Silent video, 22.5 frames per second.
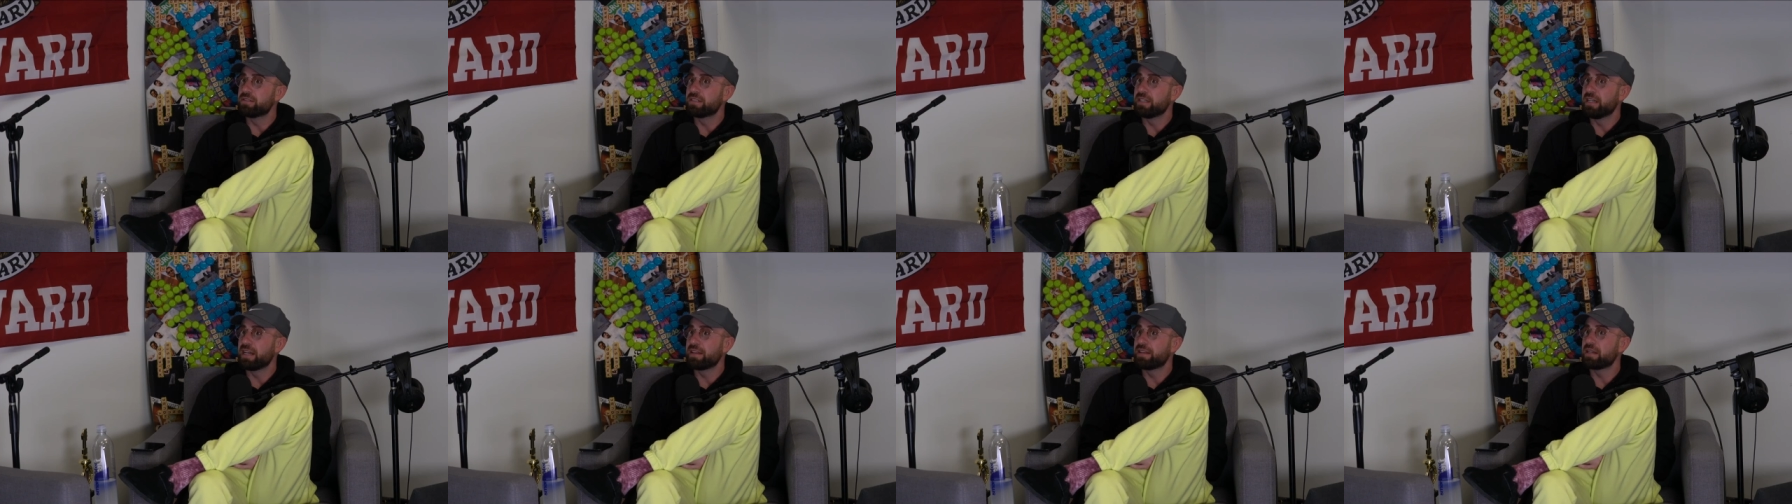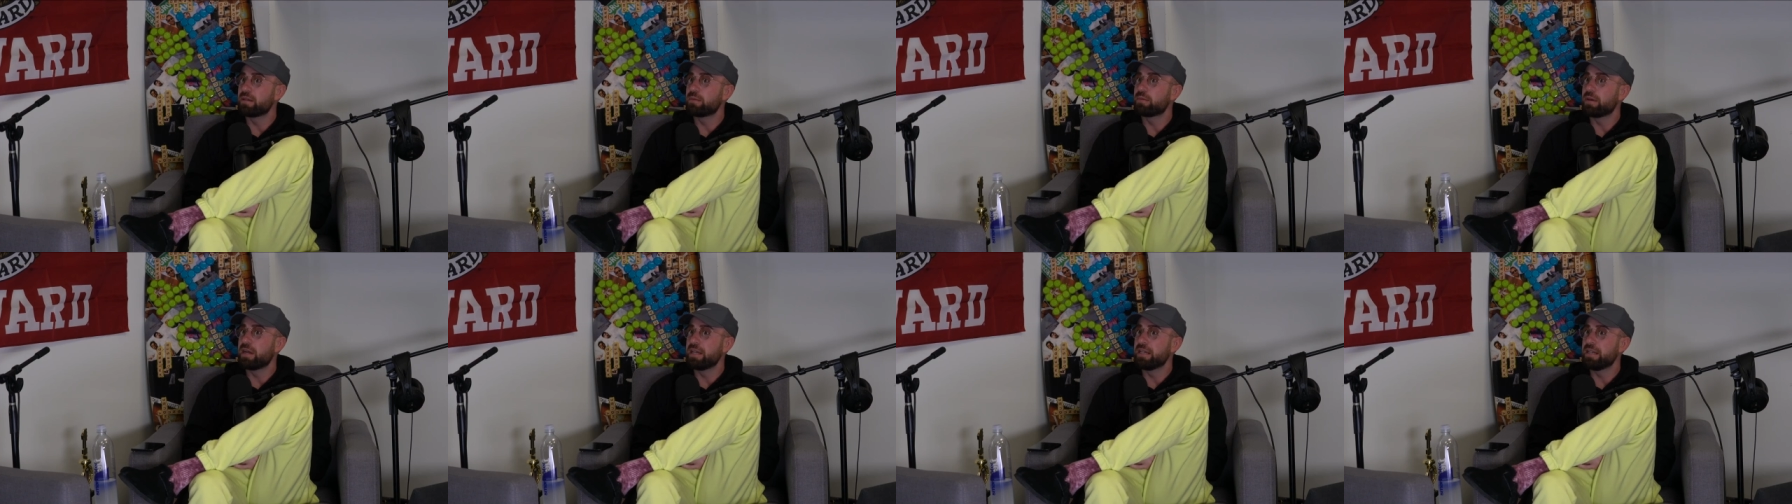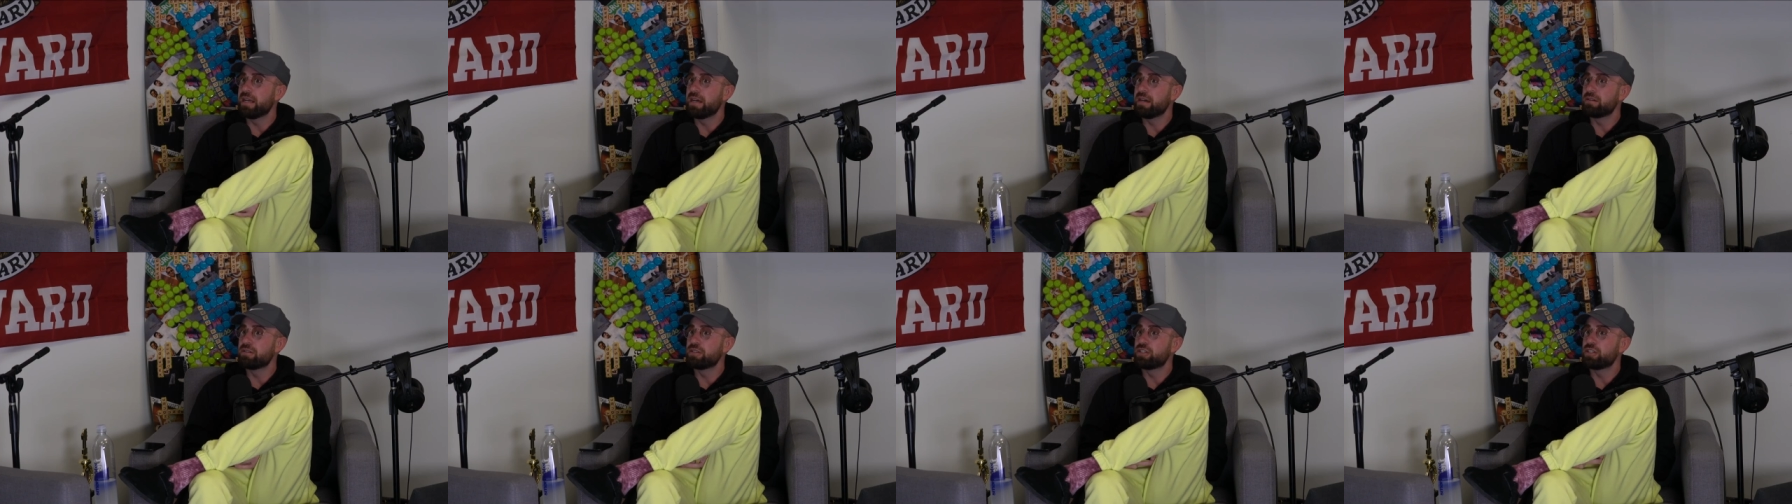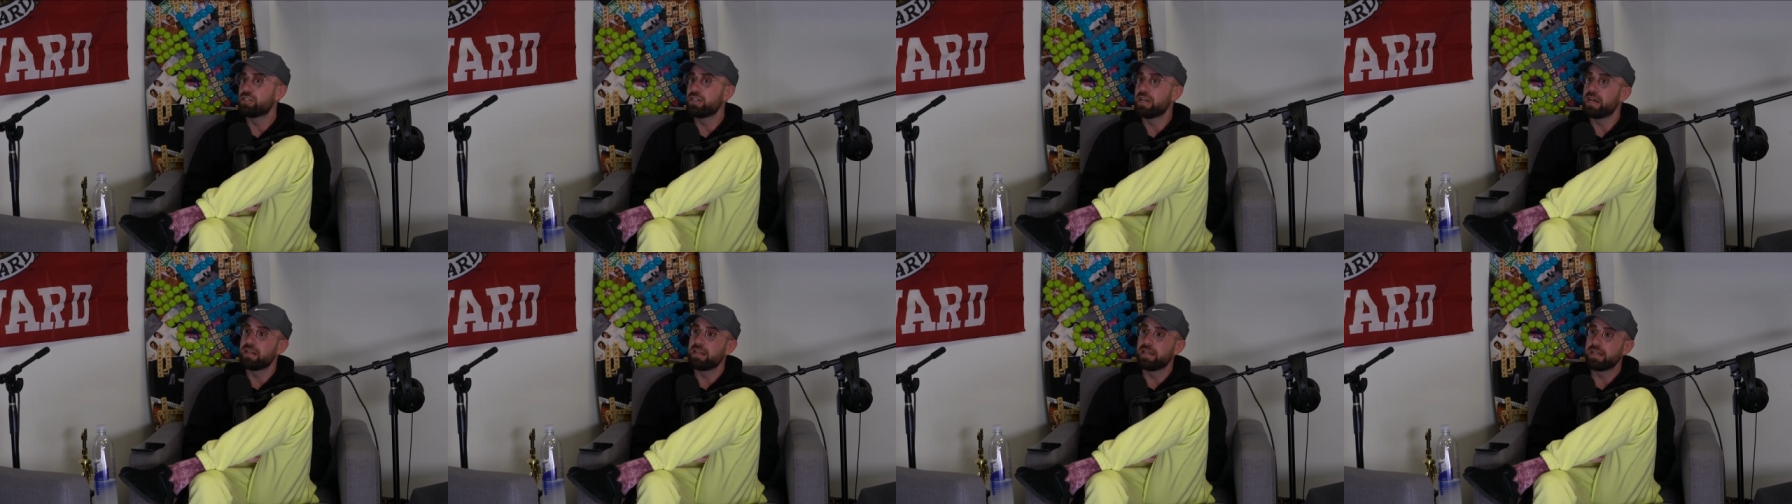and I think right now
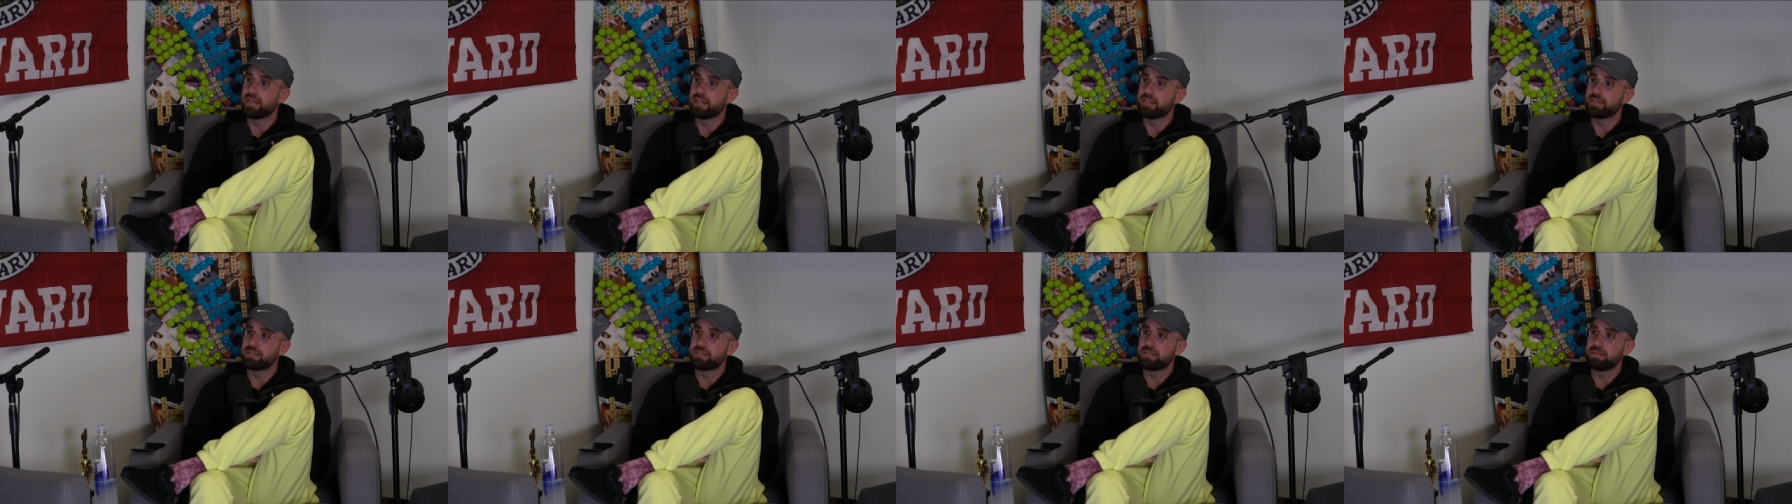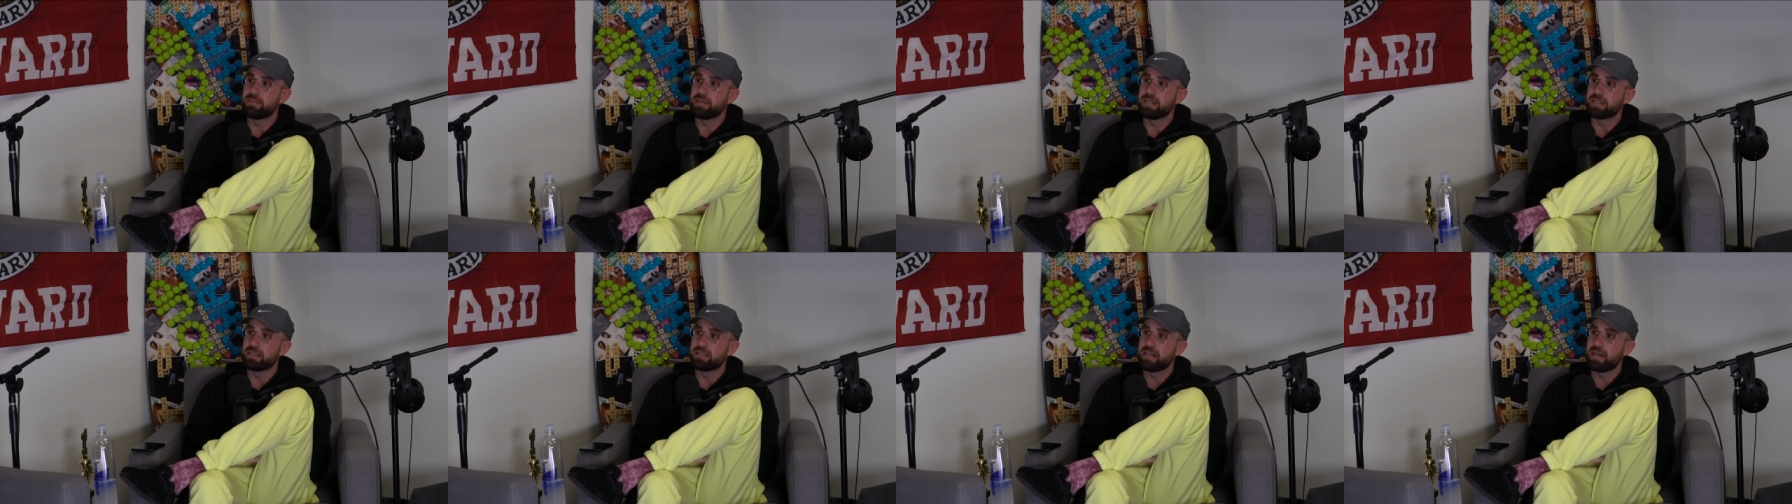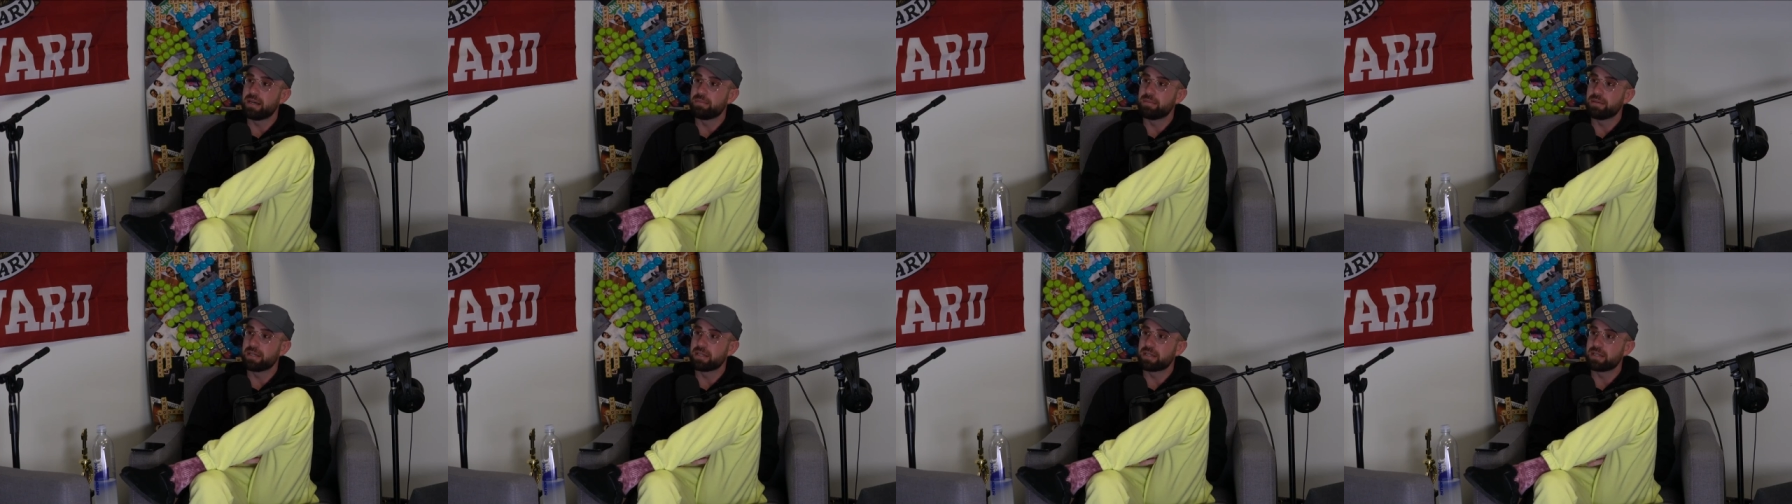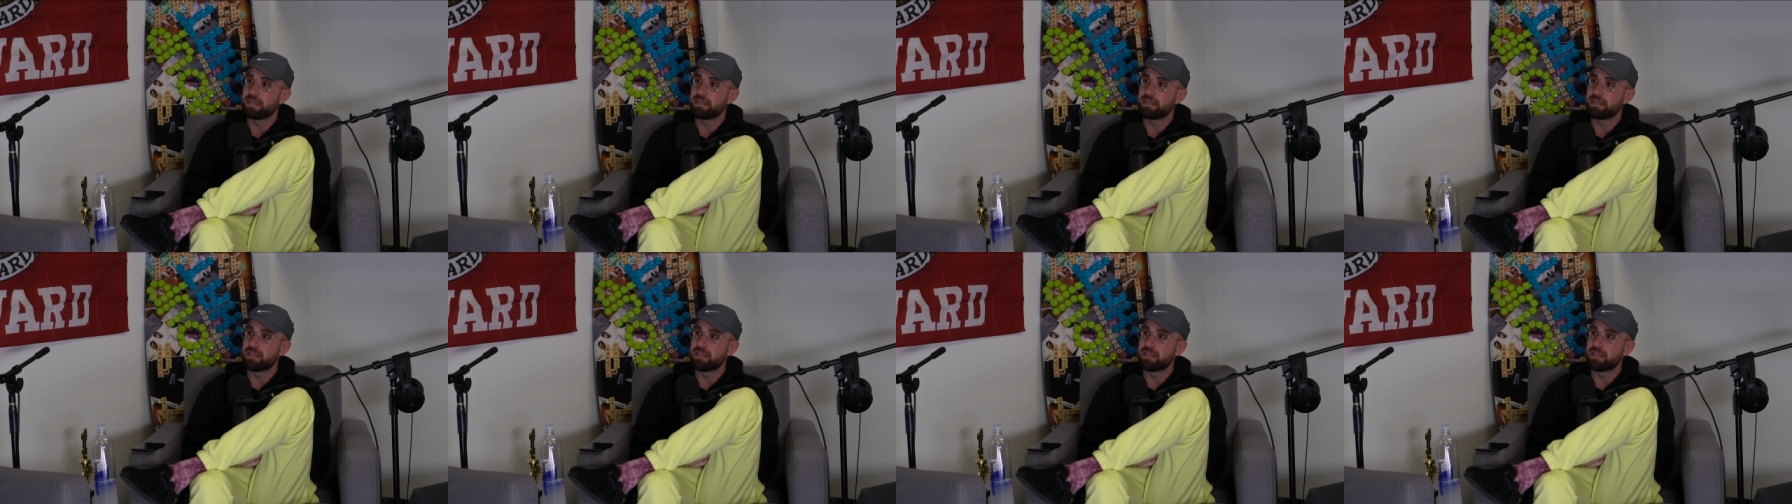shelling is the big topic,